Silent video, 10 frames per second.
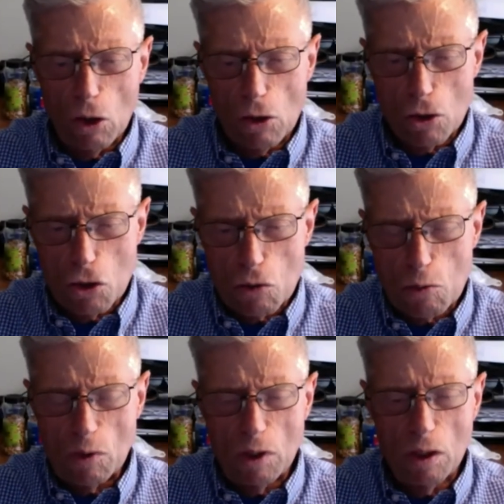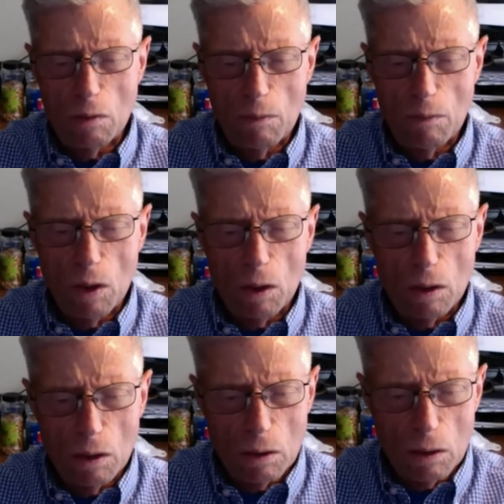large
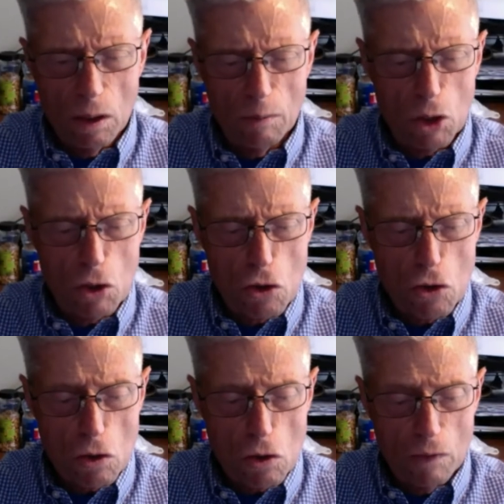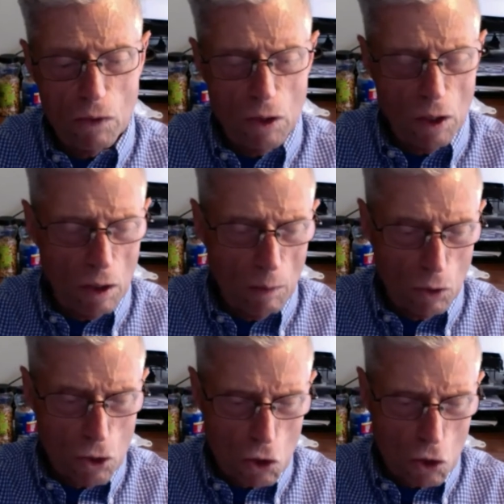image, given that
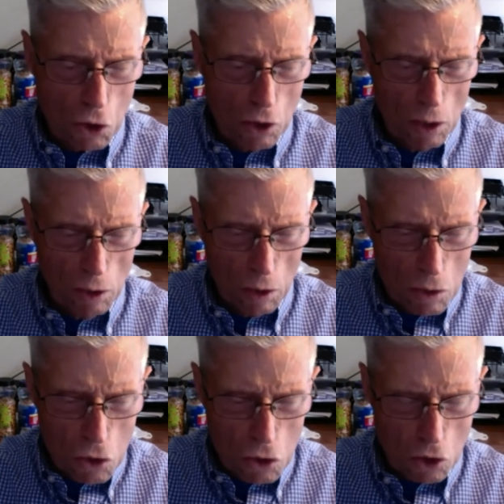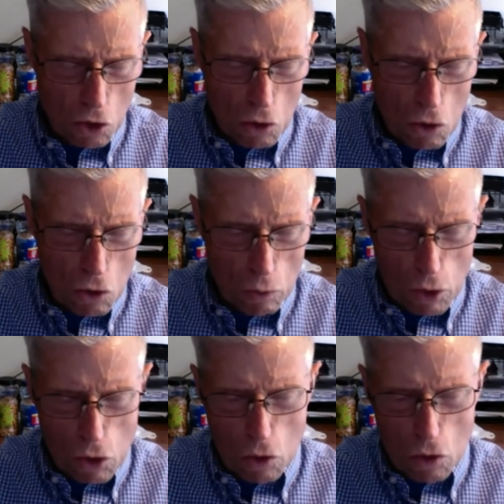I'm just looking at the signature,
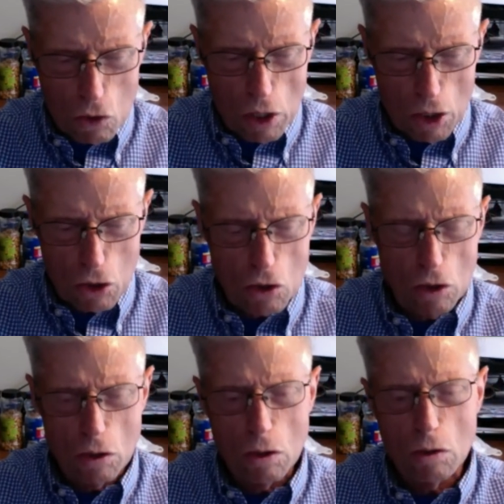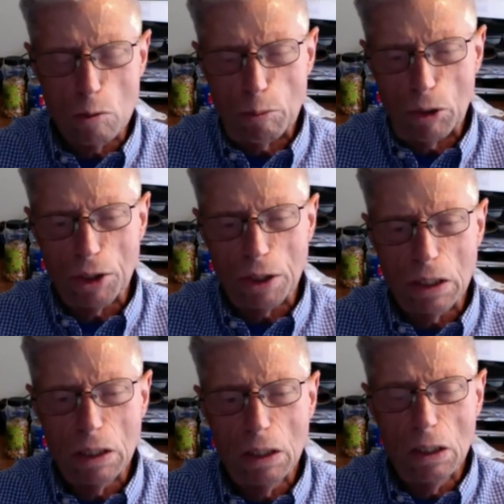which is etched into the plate.
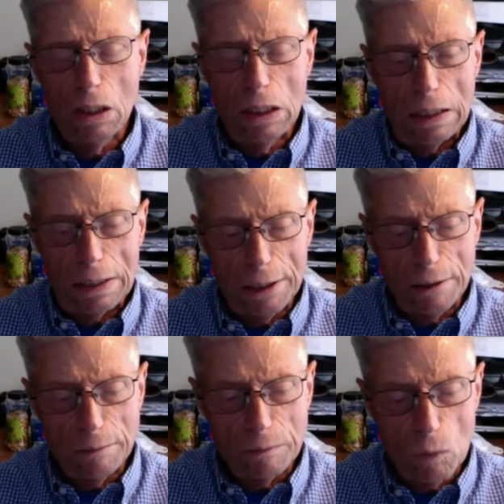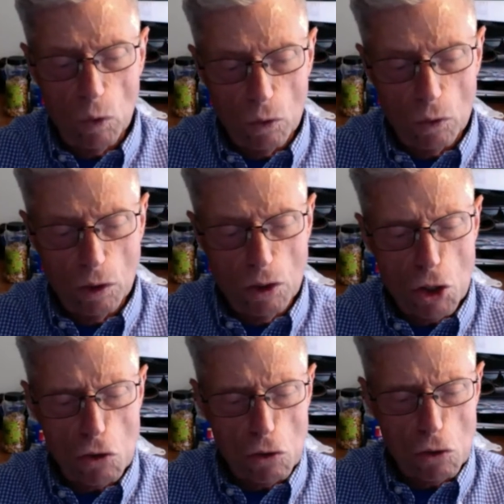Or the
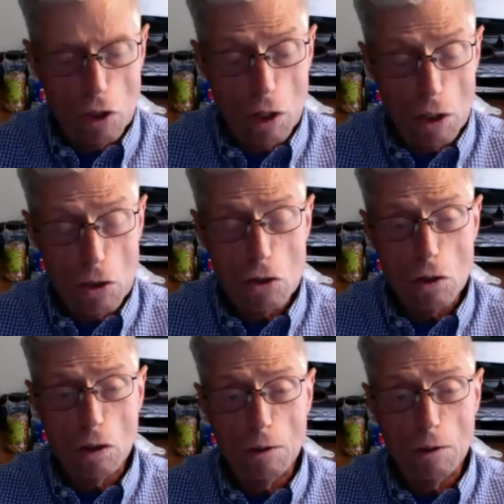initials, I guess.